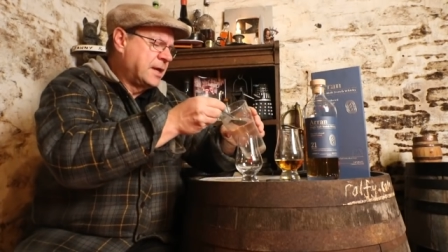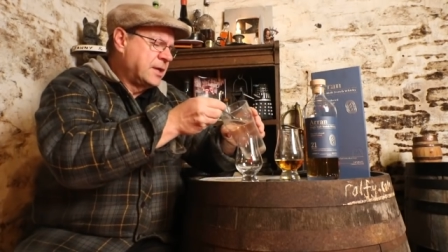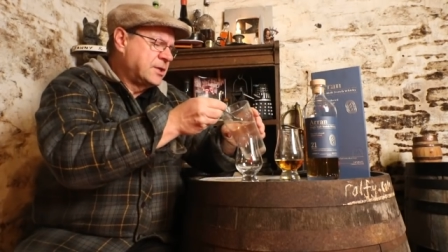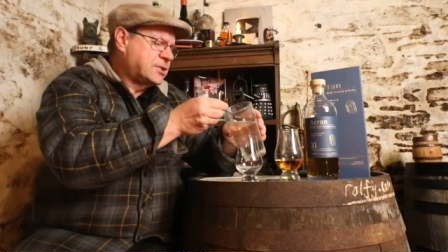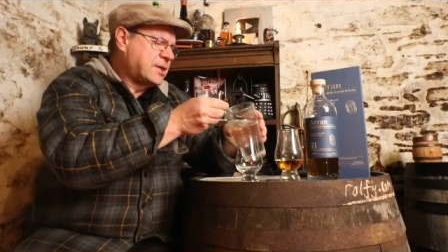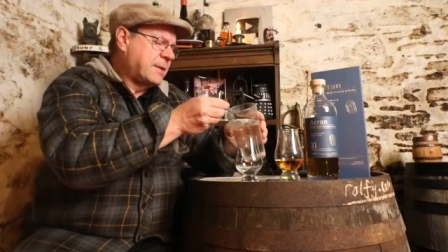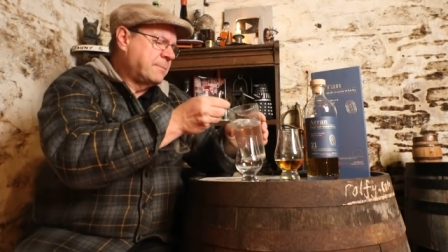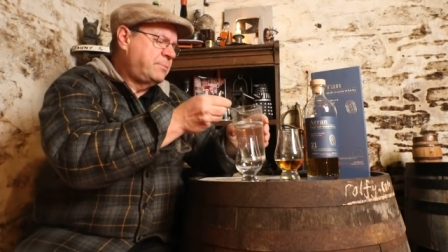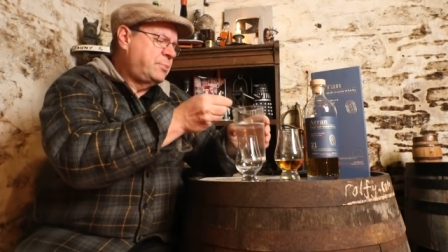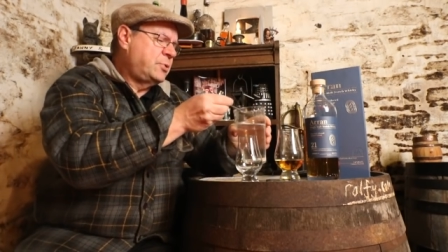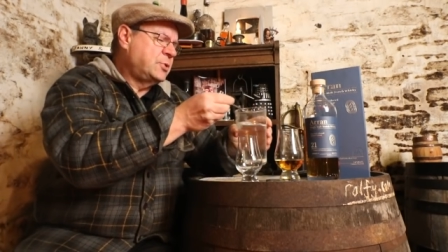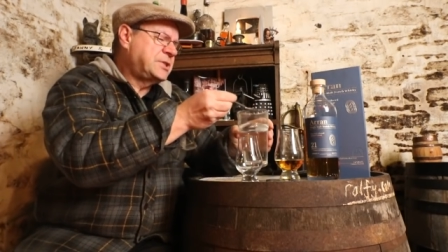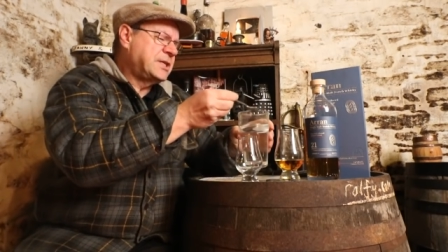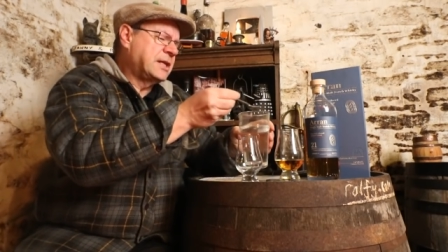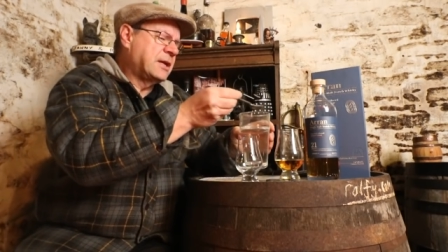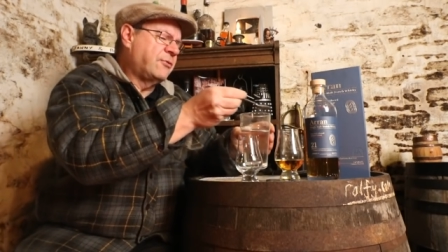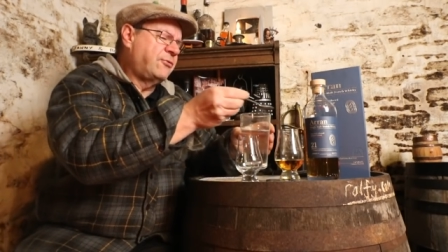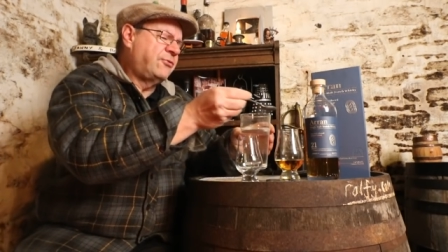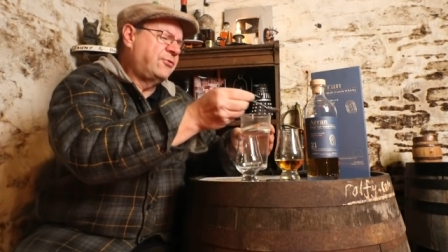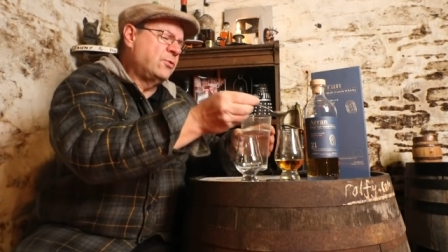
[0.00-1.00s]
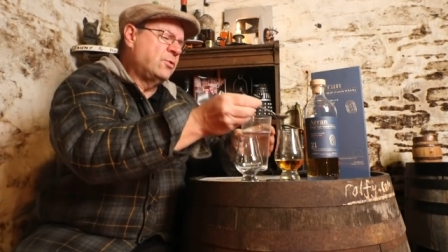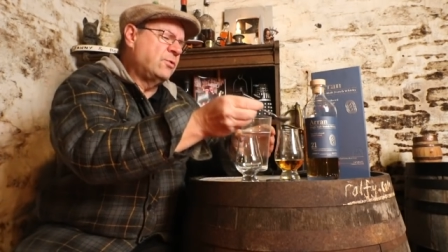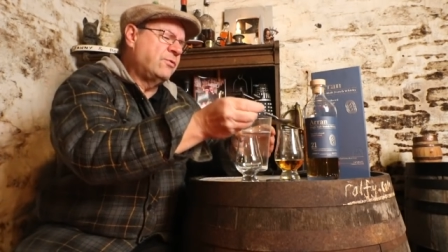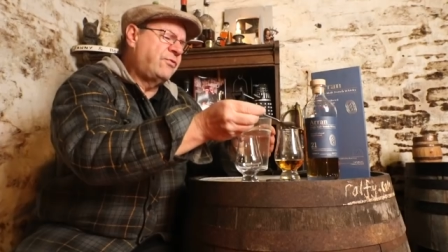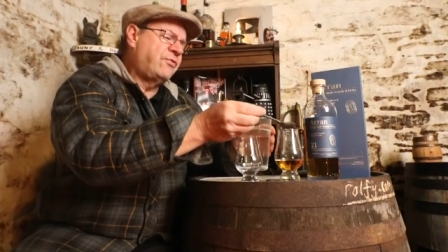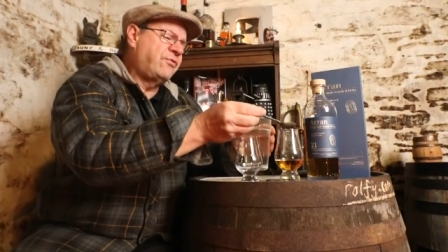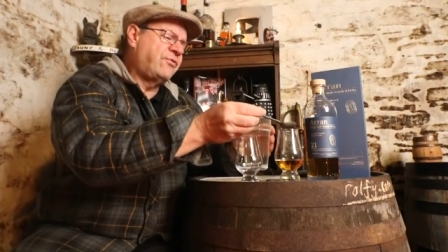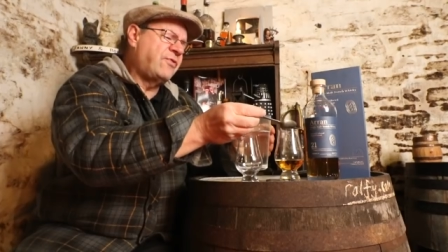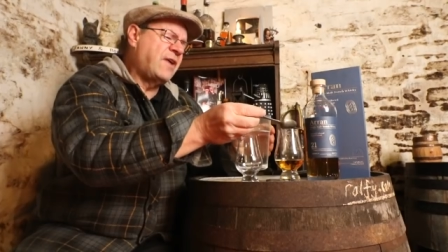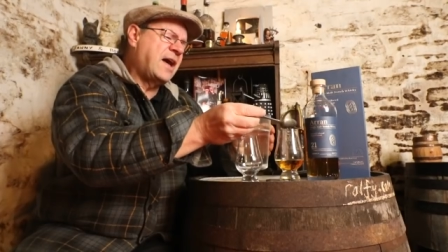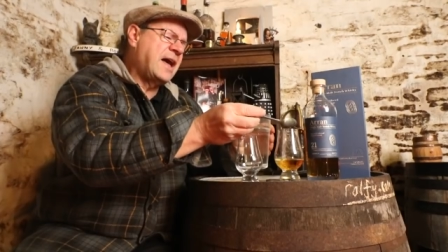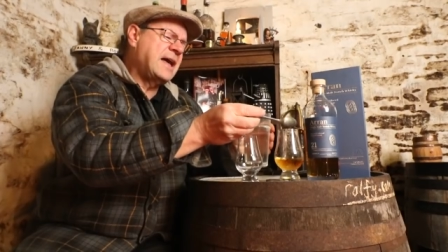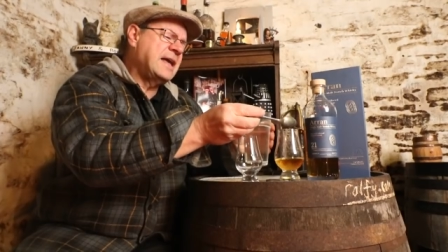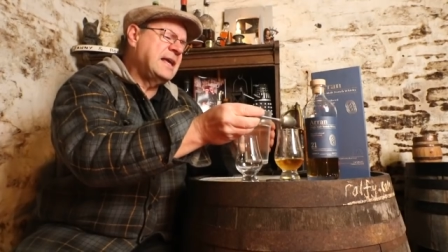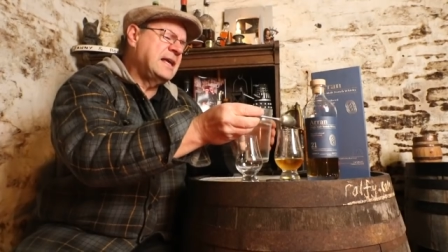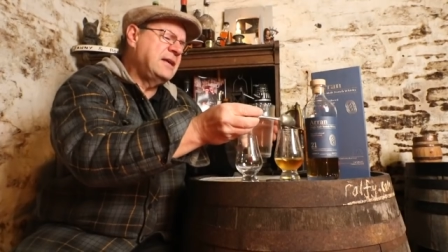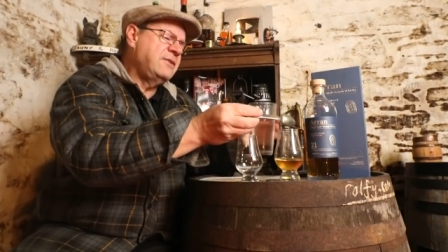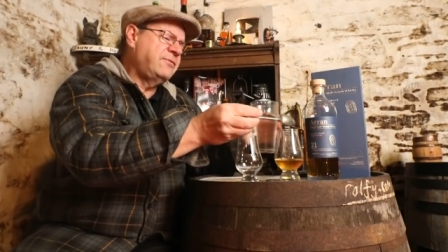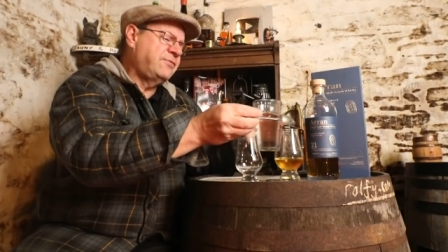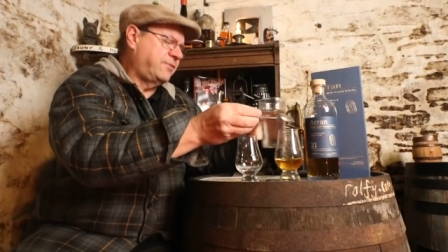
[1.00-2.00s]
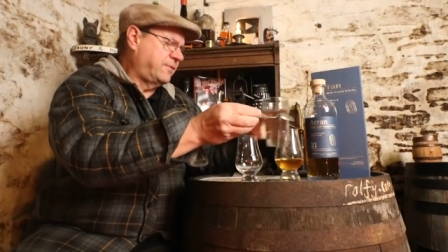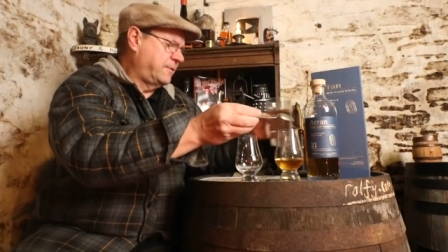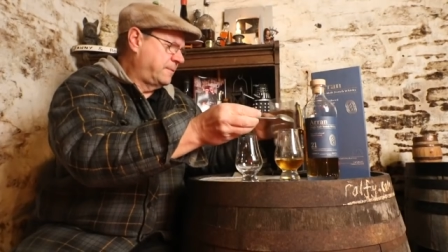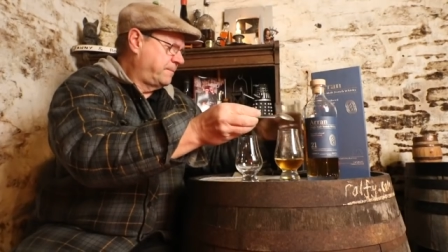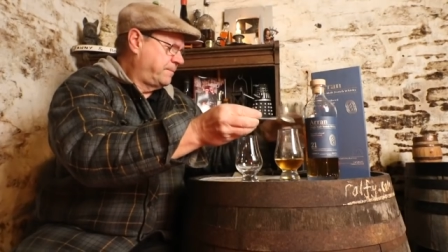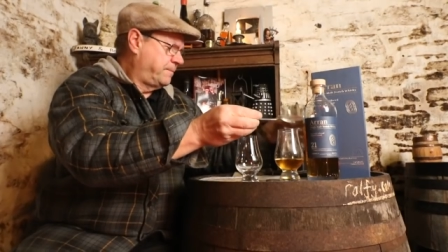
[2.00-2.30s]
So I'm putting a full five